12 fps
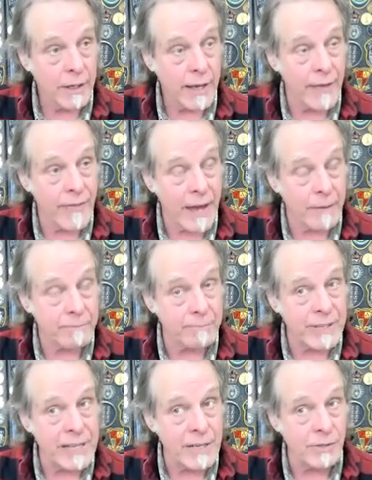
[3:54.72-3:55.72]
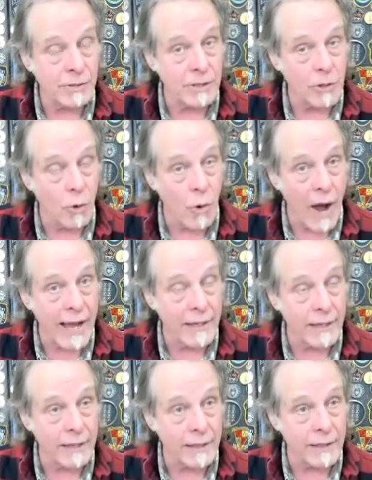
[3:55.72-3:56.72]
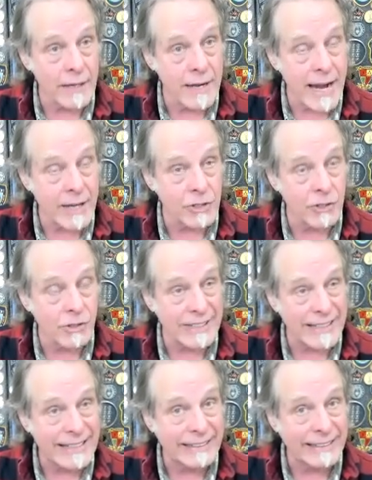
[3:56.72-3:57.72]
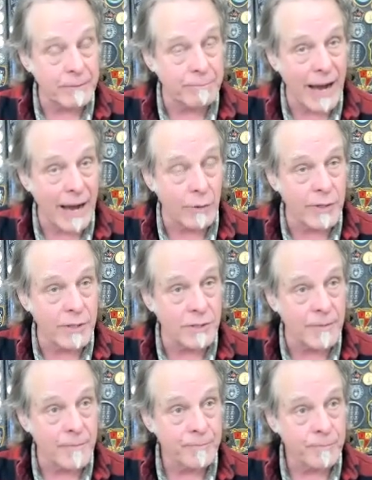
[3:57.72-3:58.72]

And that peace and quiet and nature's healing powers,